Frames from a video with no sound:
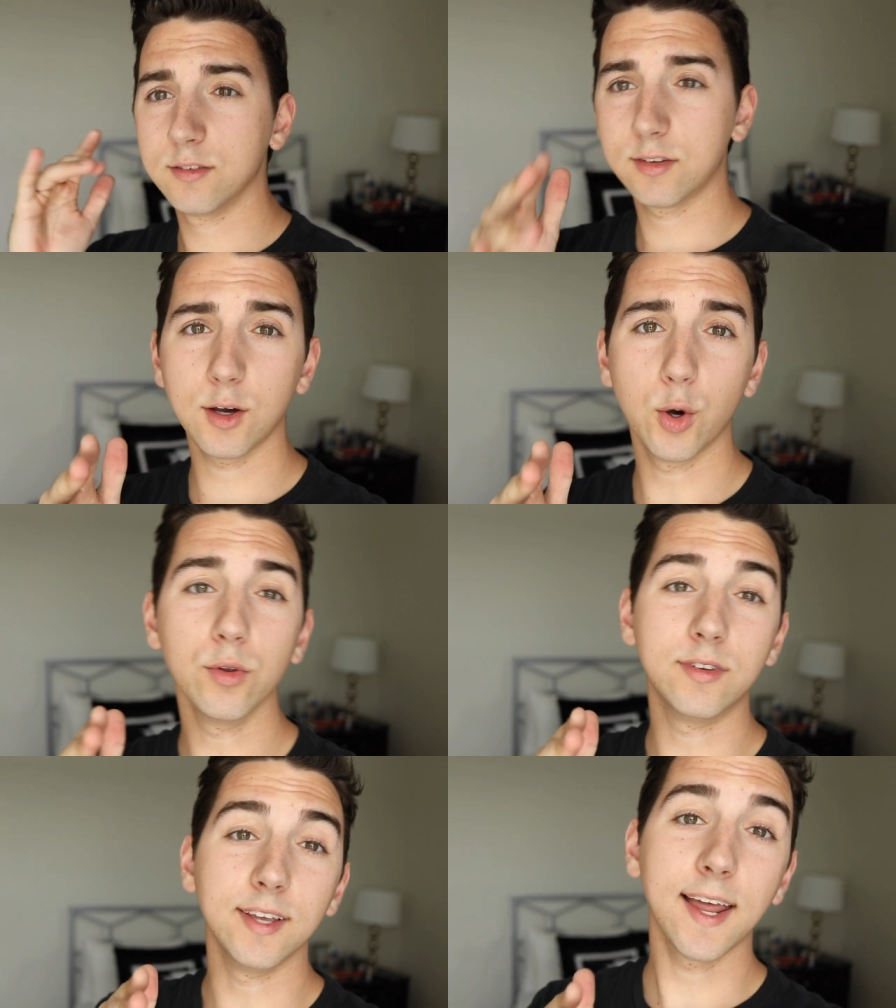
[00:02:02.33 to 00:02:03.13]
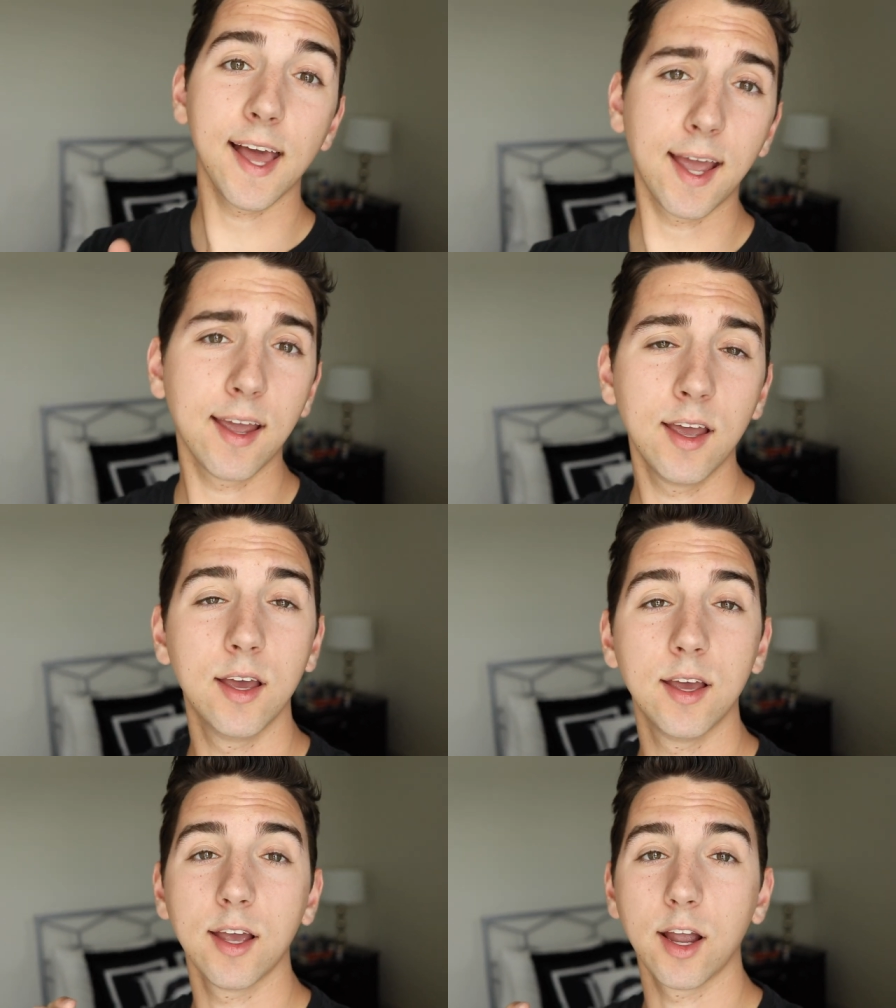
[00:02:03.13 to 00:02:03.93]
So today,
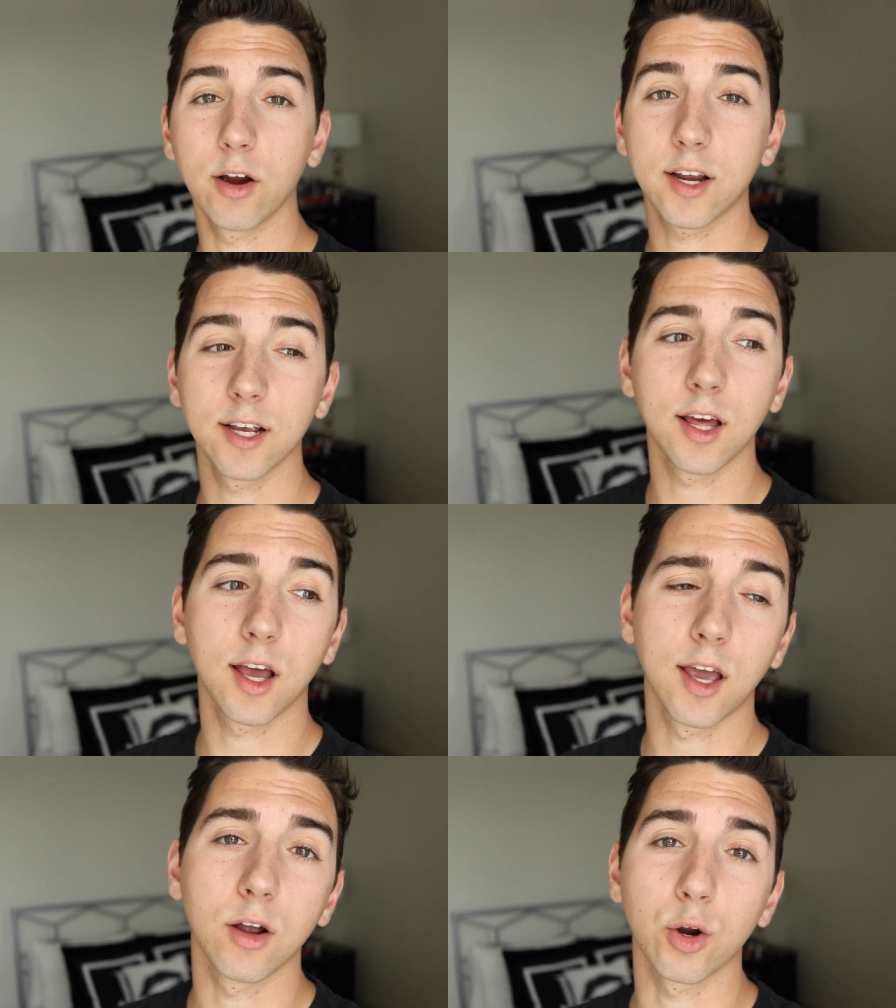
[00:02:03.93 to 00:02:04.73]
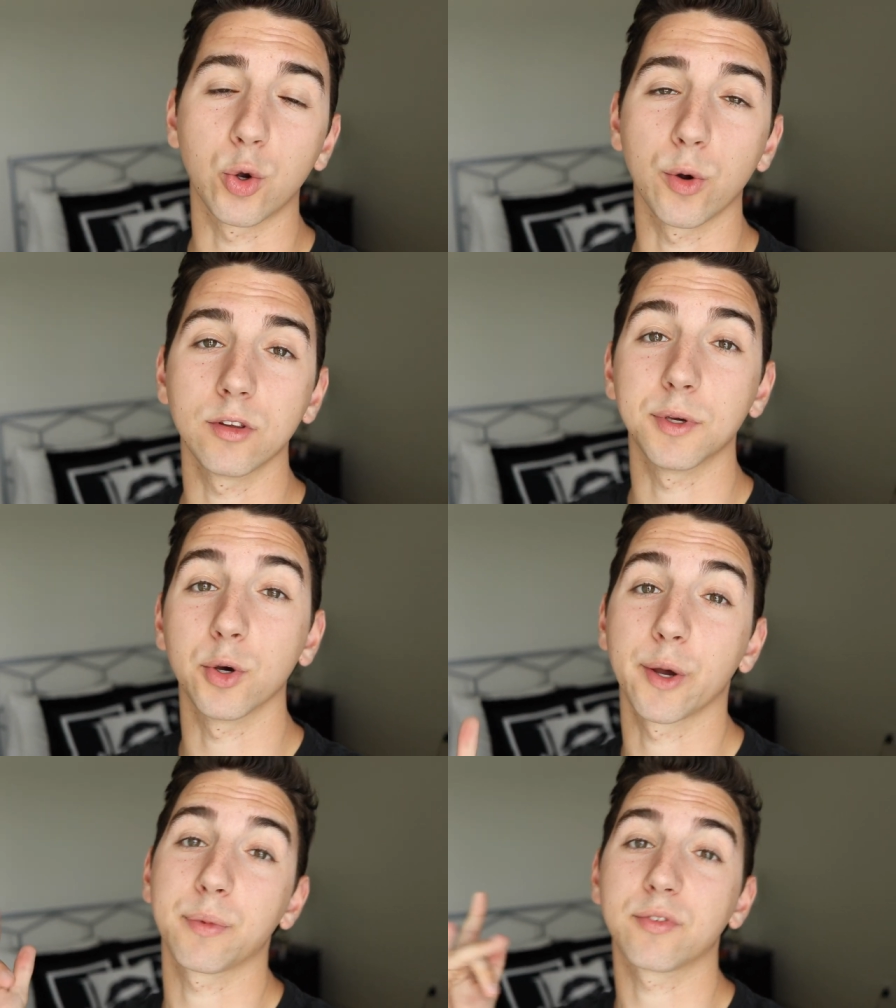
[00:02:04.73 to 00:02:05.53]
Erica and I are going to be
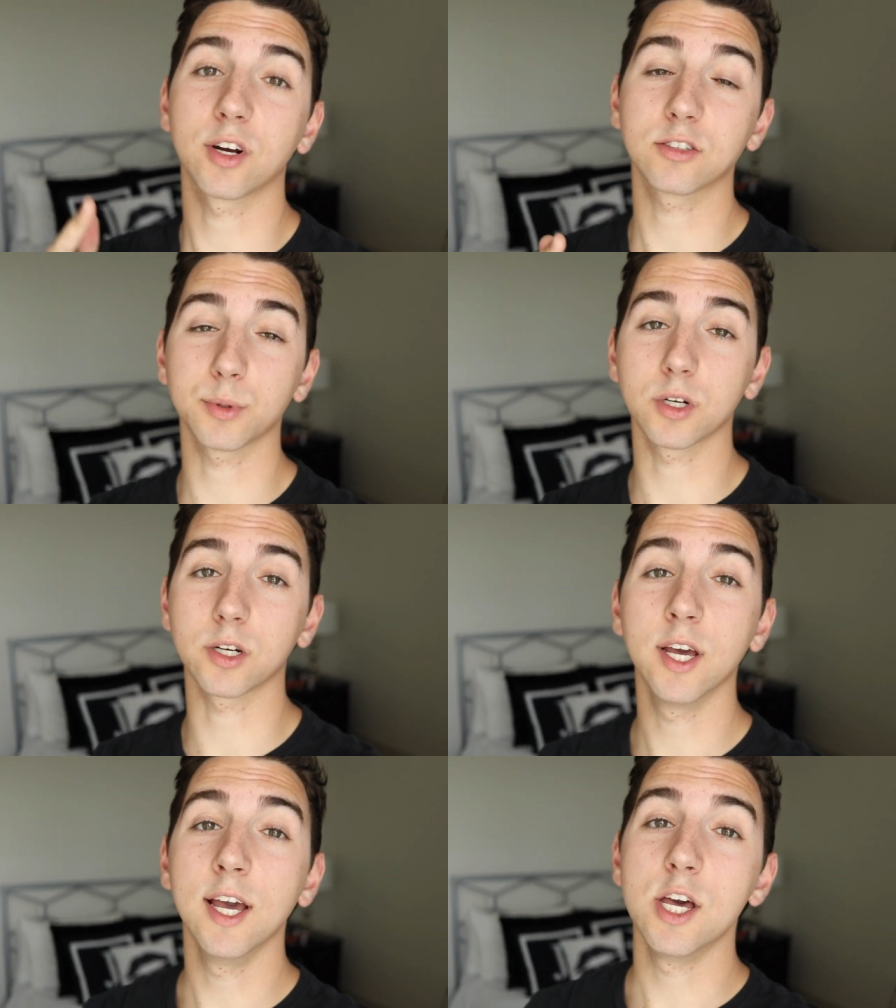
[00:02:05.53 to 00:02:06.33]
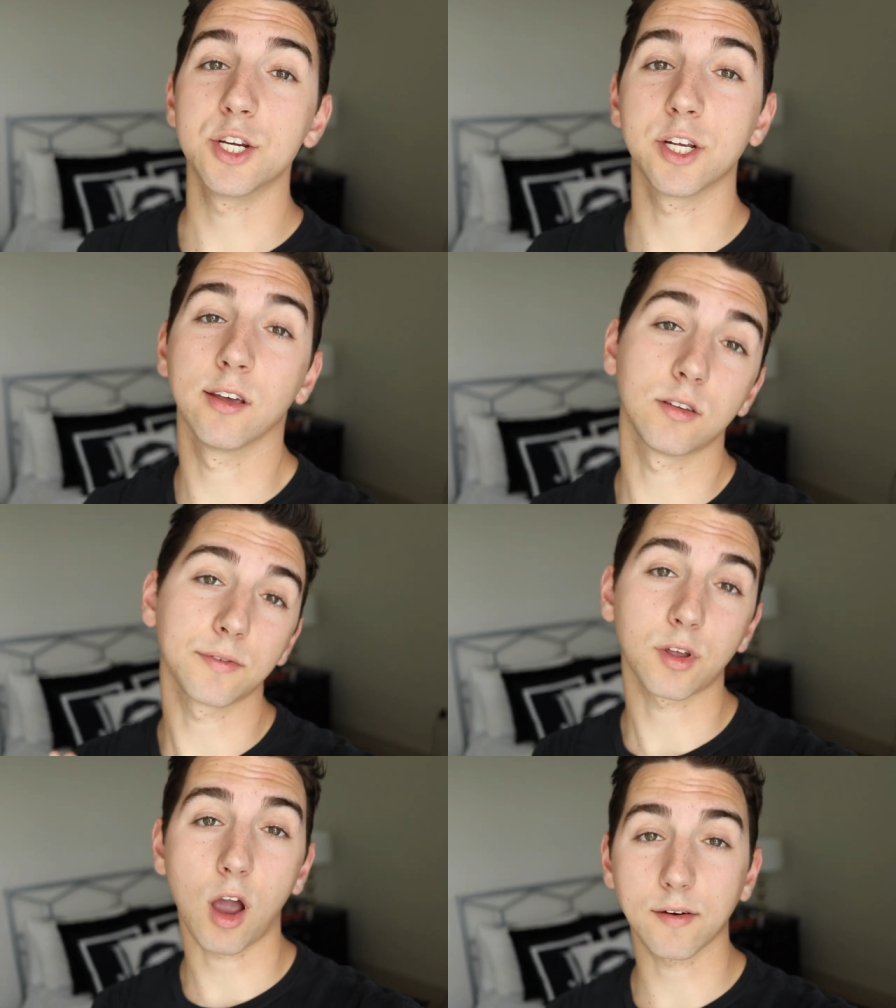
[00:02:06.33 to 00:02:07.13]
going up to Fredericksburg. She has a
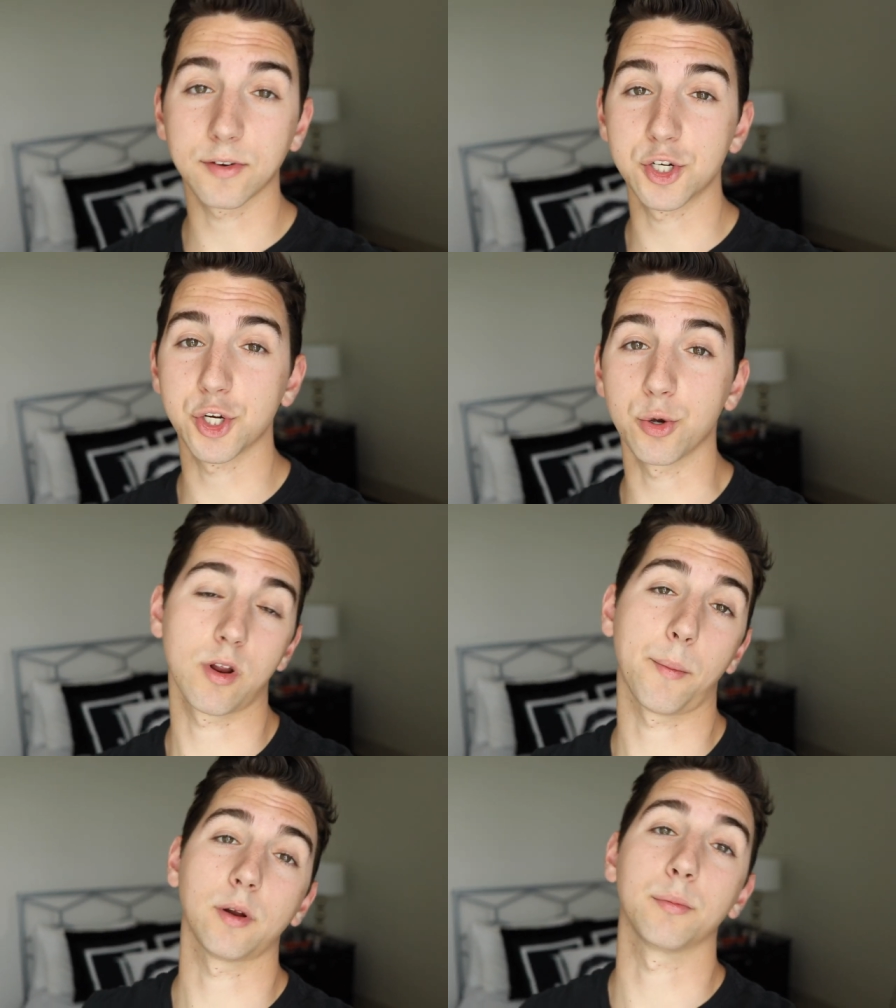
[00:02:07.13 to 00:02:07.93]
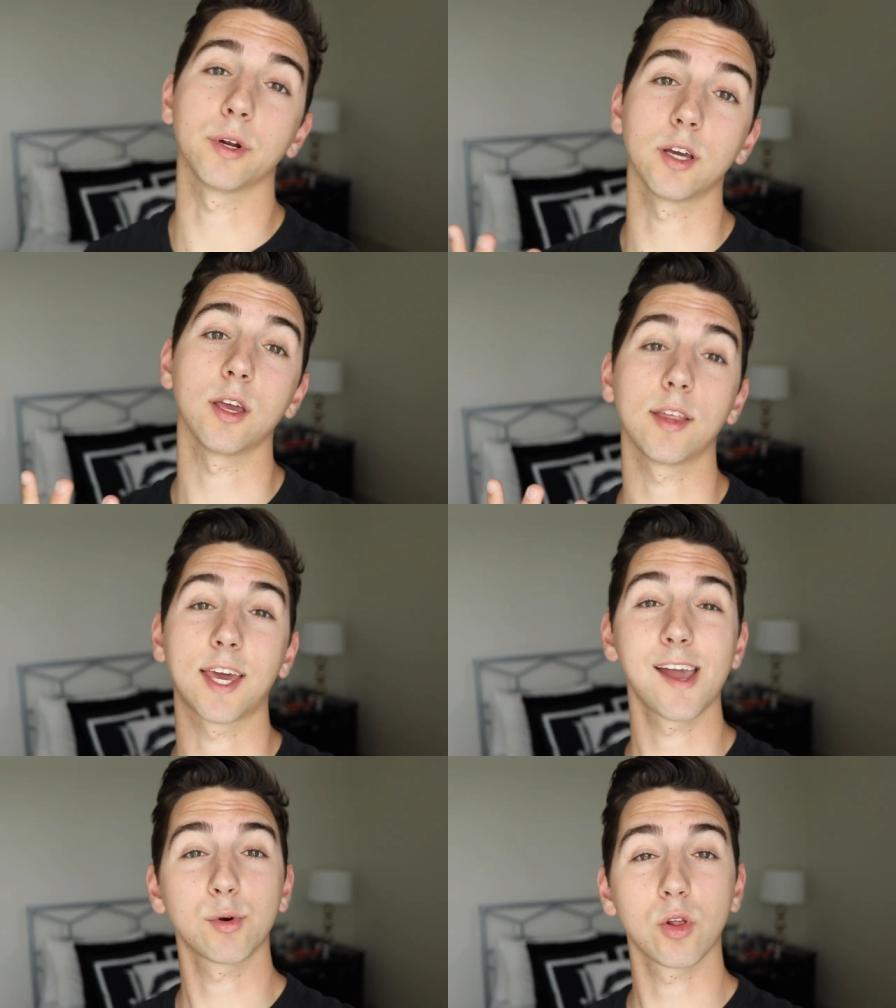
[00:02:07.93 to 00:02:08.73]
photography shoot, and I'm gonna bring the
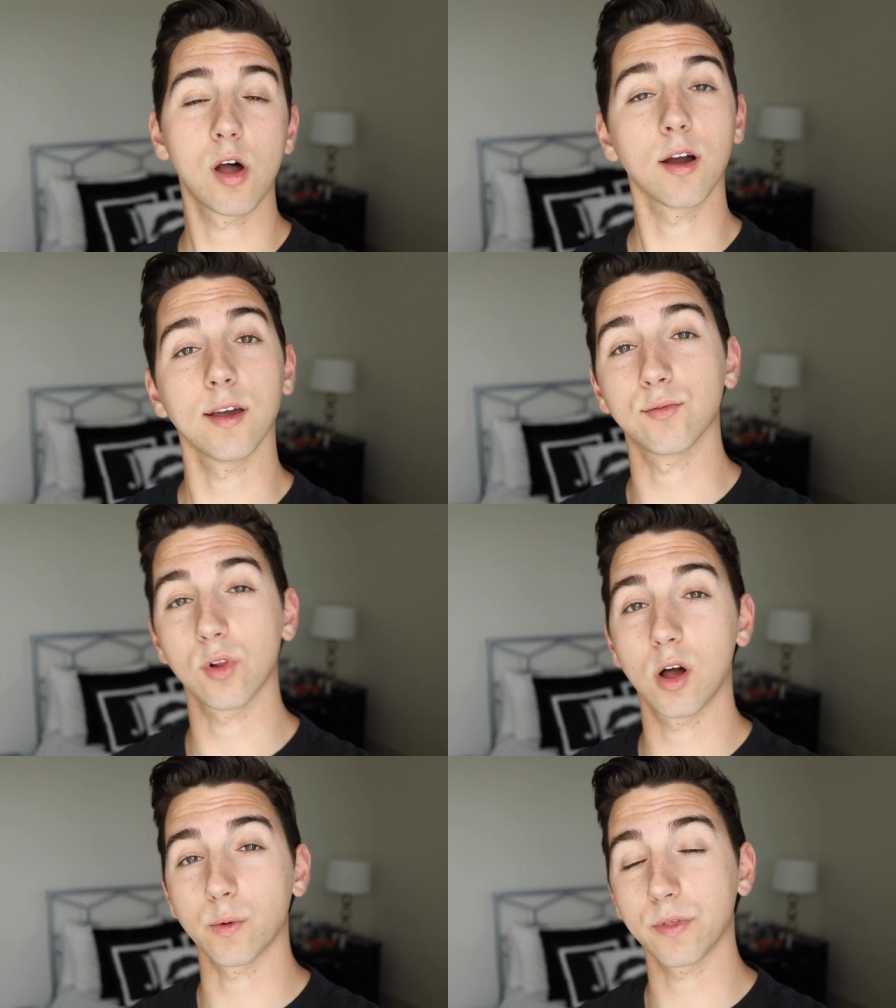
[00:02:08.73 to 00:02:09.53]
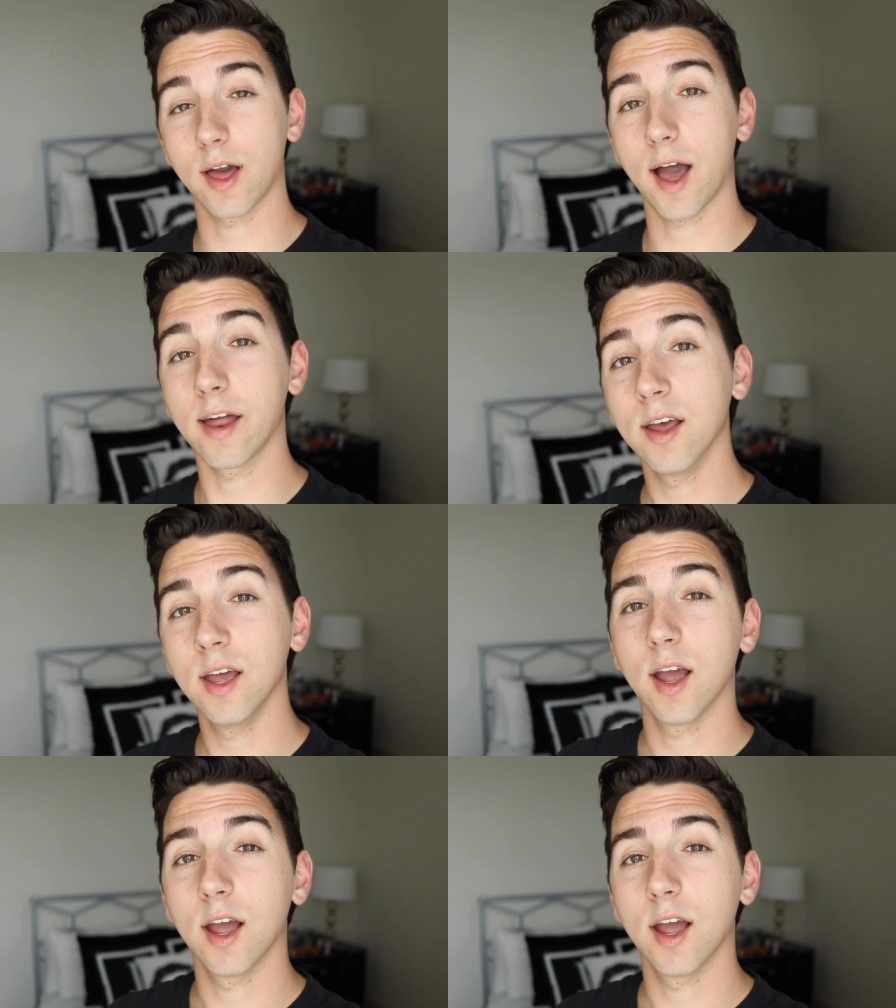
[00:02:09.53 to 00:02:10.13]
camera along and vlog with that.